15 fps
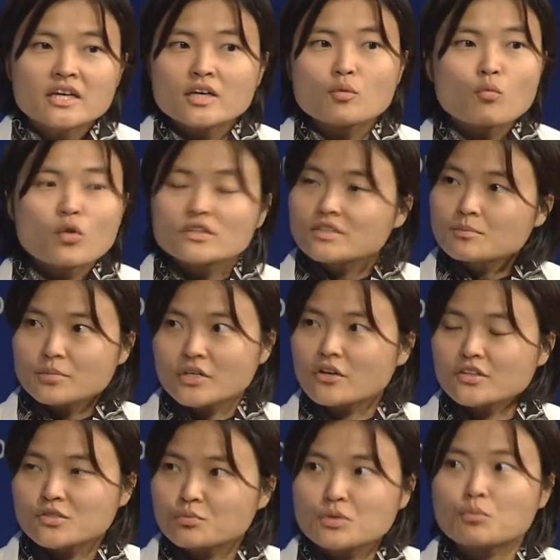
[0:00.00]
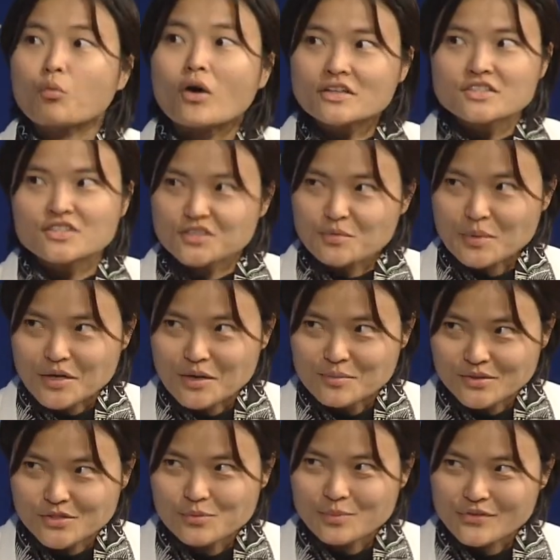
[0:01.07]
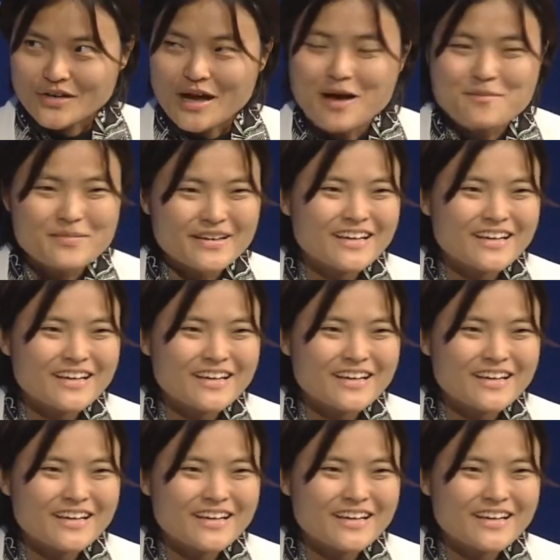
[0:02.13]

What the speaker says: it wasn't because we wanted to become a super app.